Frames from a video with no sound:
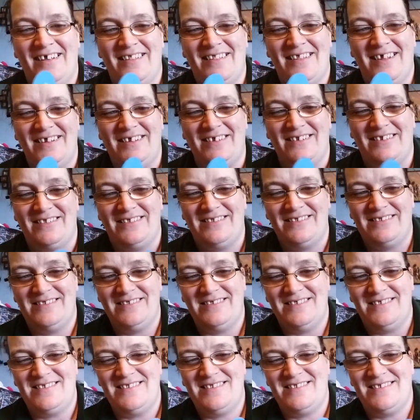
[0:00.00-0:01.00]
That is
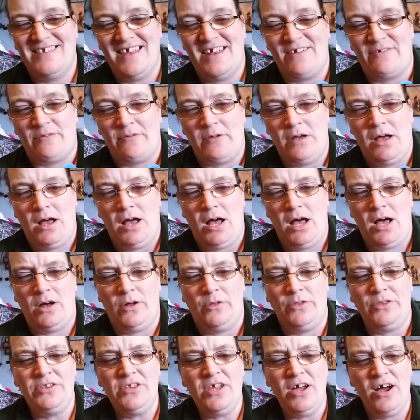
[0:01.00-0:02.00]
terrible.
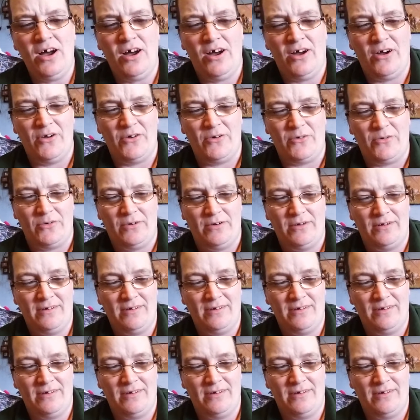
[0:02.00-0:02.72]
Oh no!